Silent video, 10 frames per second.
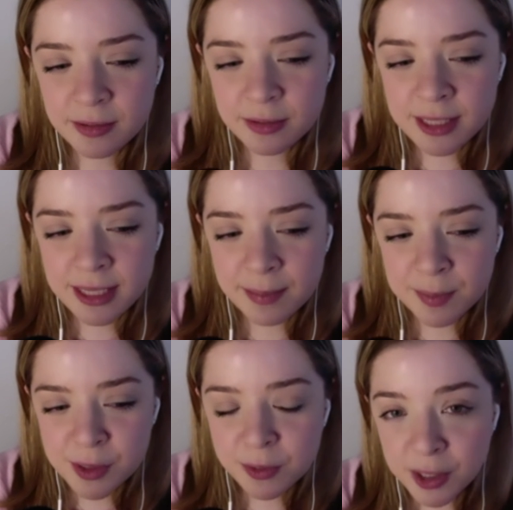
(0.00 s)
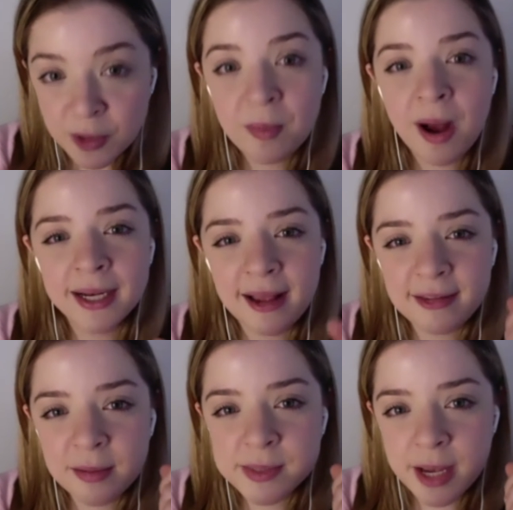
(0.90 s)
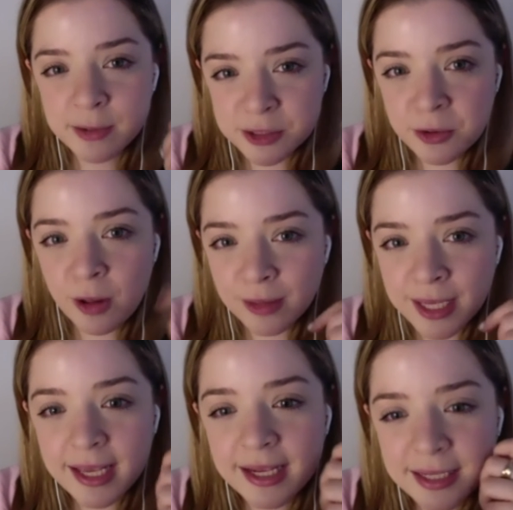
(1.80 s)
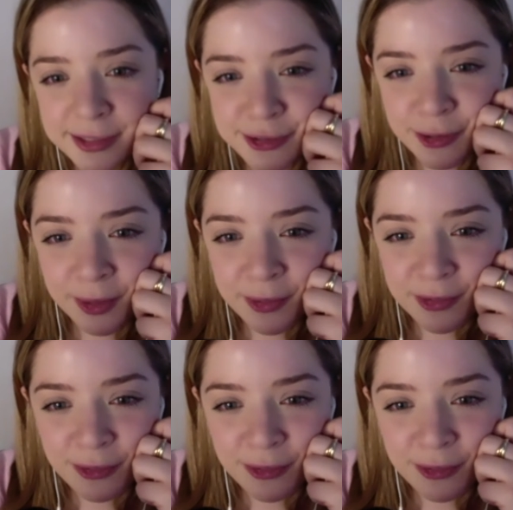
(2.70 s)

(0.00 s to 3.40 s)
the episode on your podcast comes out too, I'll link it in the show notes.